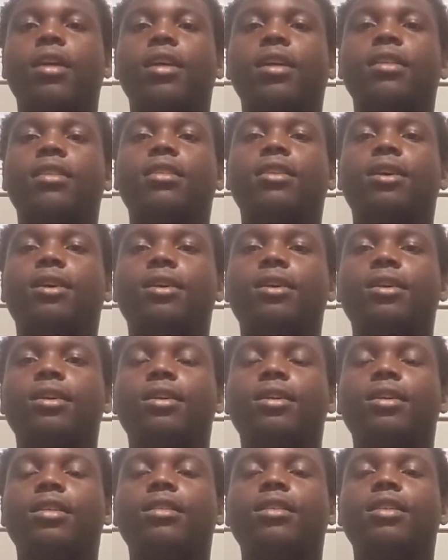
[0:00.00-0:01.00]
Esau
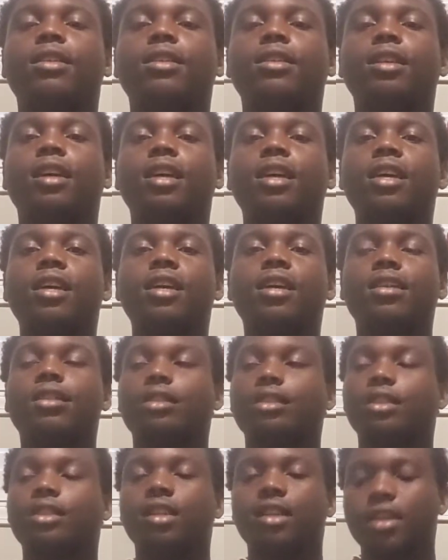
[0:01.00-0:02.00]
is
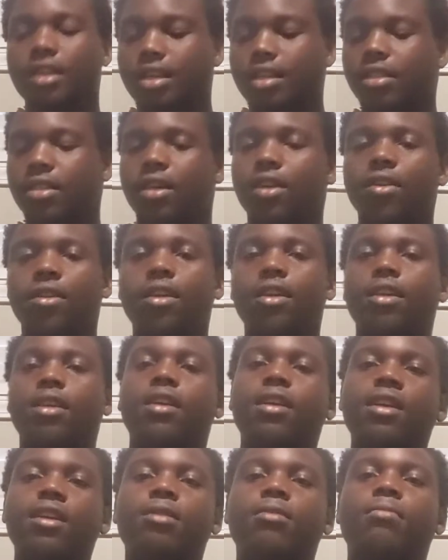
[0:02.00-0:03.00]
Esau the
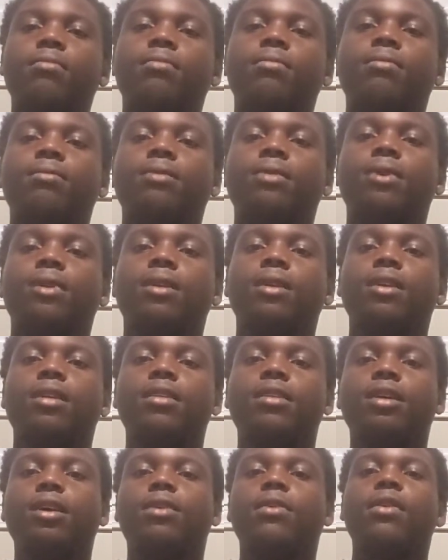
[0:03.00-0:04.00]
Edom,
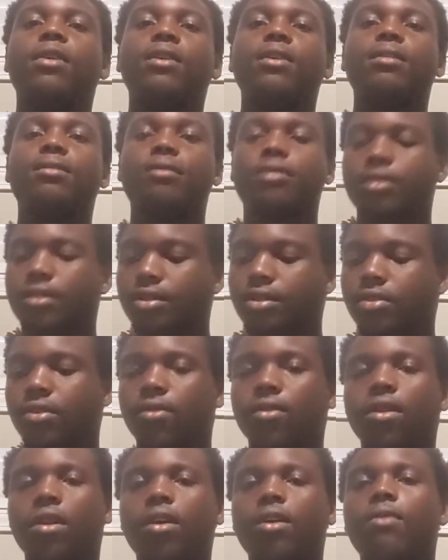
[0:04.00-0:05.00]
Esau Edom, the
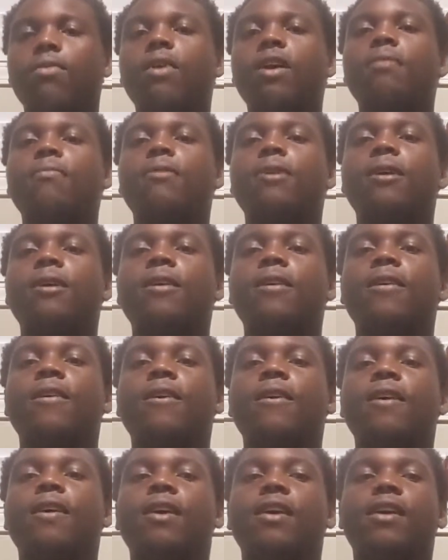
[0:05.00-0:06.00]
so-called white man,
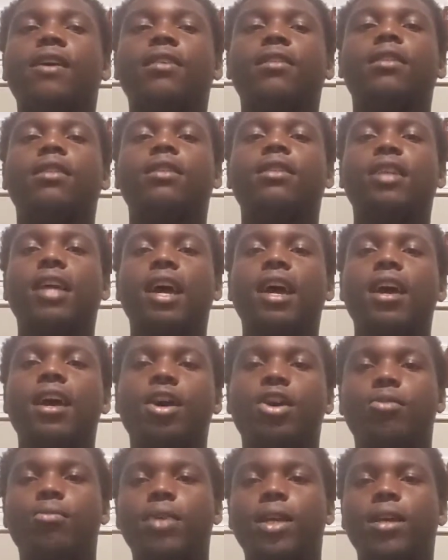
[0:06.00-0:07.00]
is a
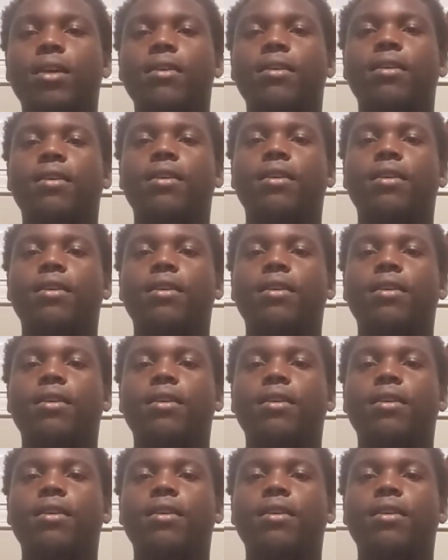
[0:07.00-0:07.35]
child, man,